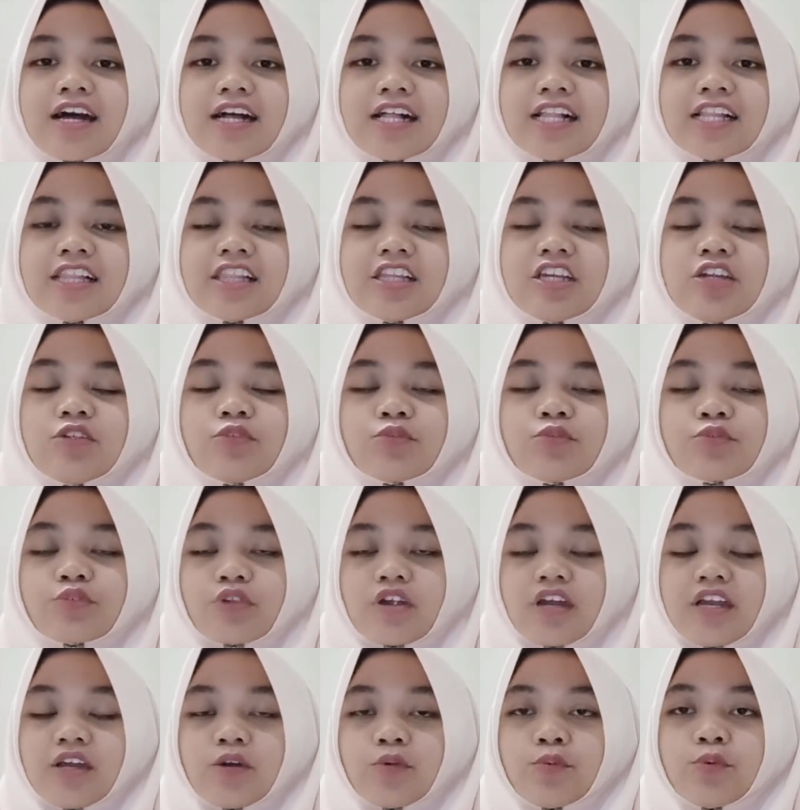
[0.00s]

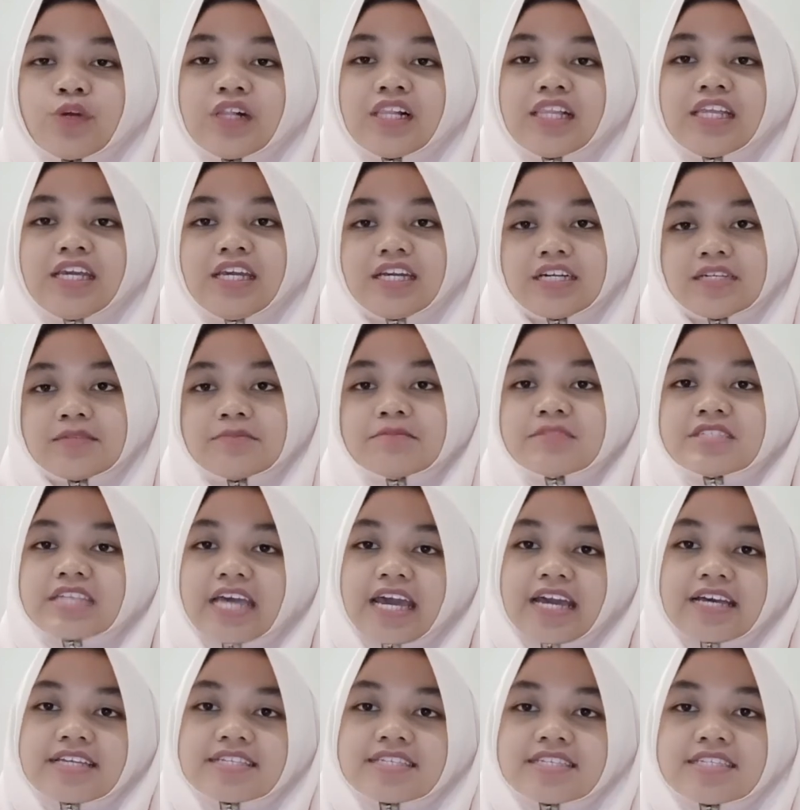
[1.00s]
Leroy Williams,
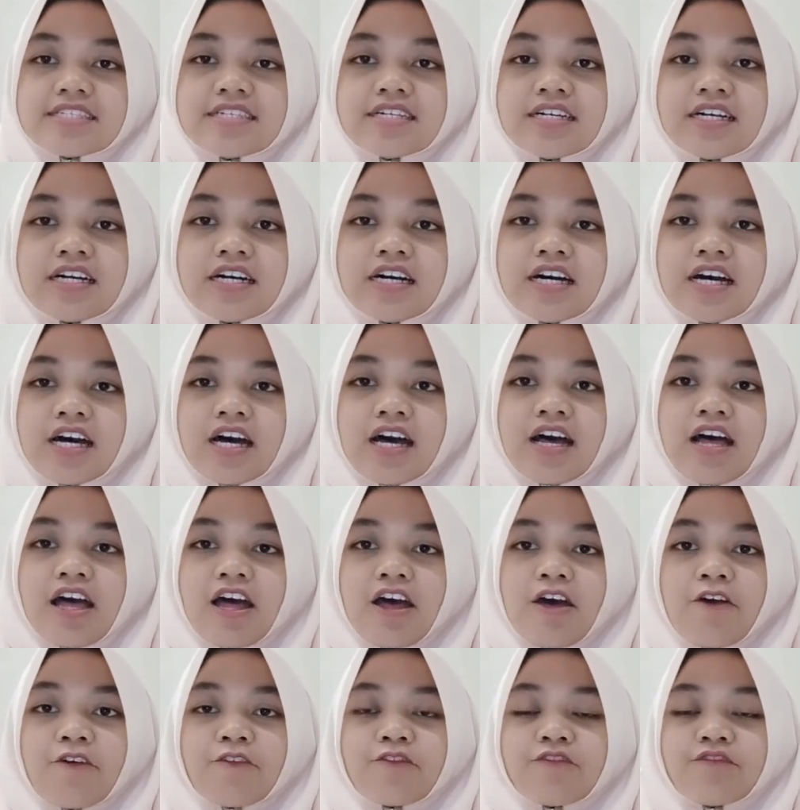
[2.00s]
as a
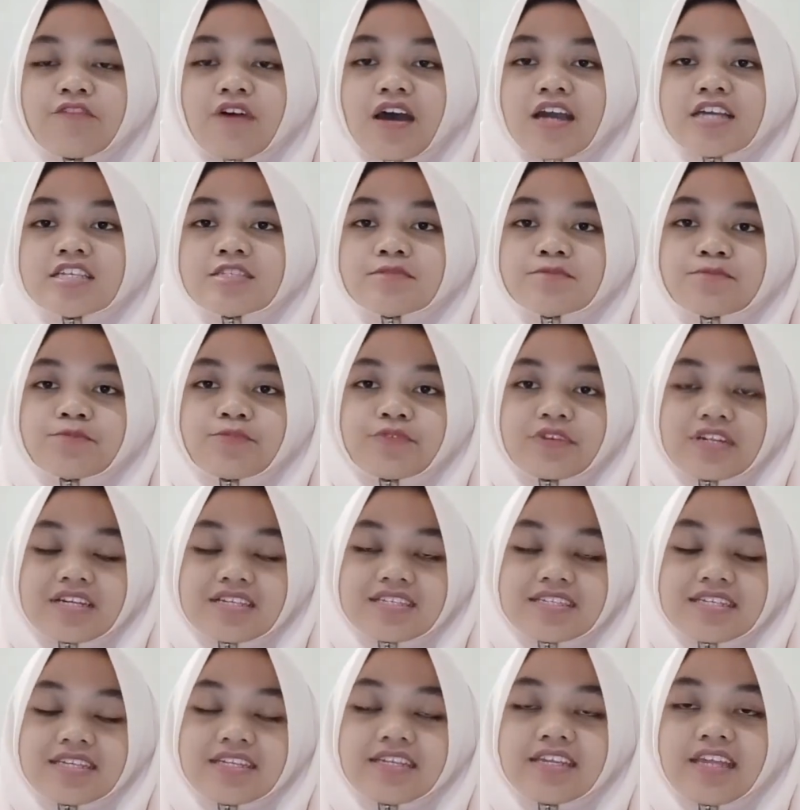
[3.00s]
vice
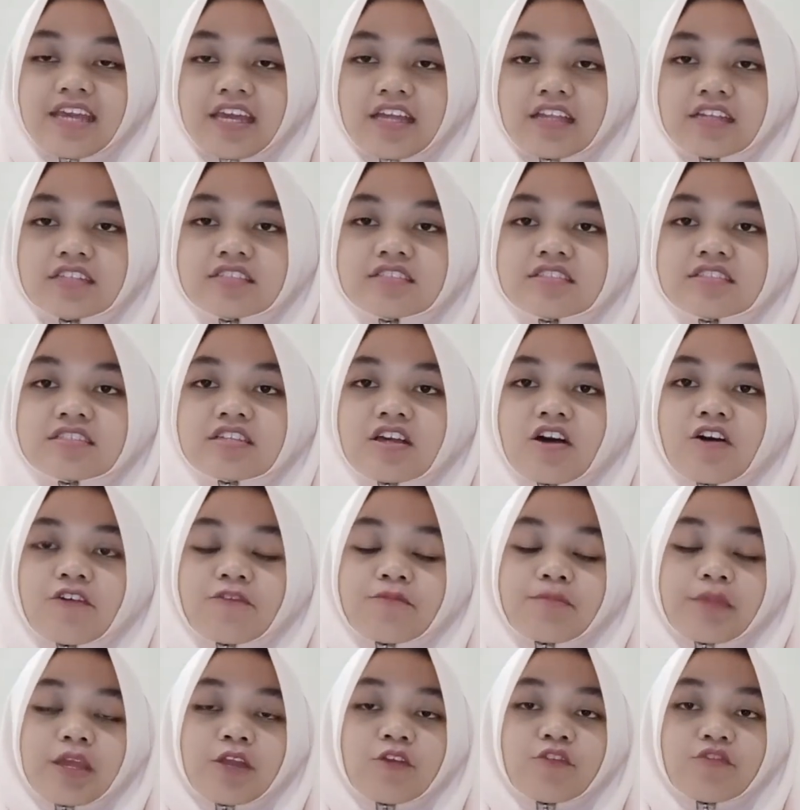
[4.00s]
president of
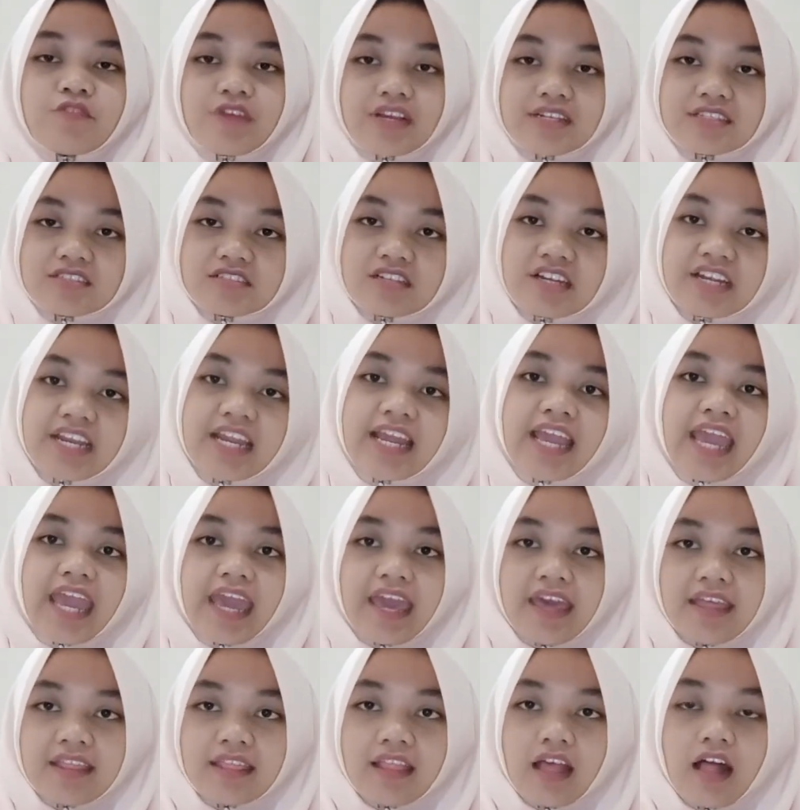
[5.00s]
manufacturing
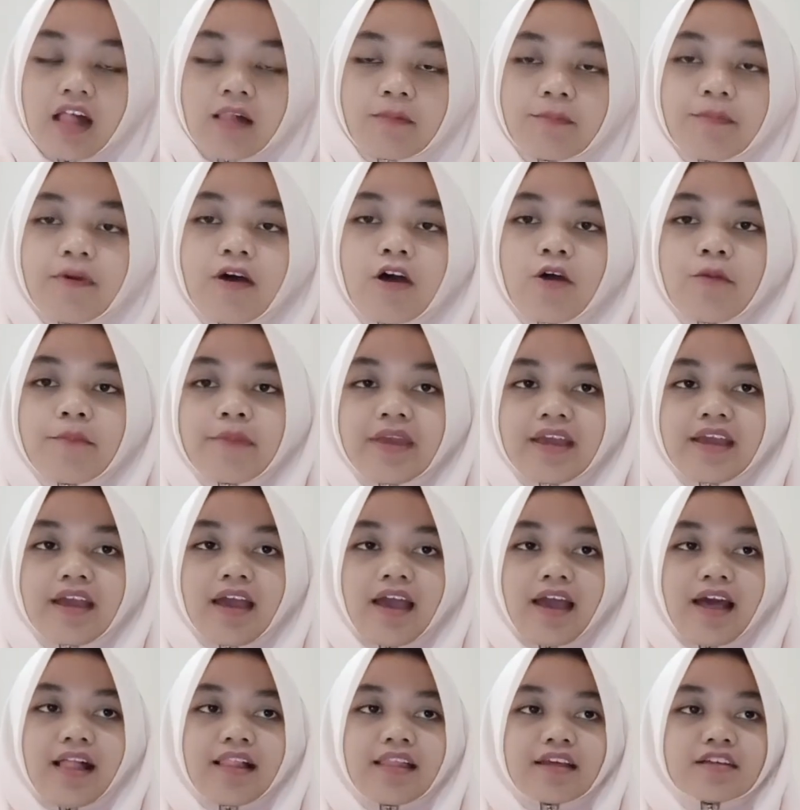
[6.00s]
at Alpha Omega
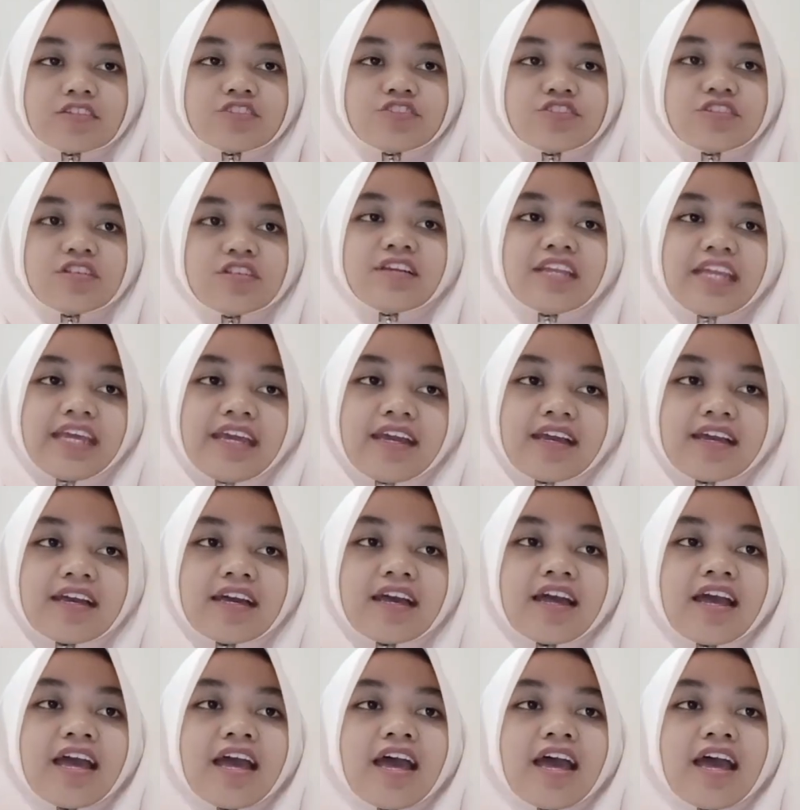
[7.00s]
Electronics,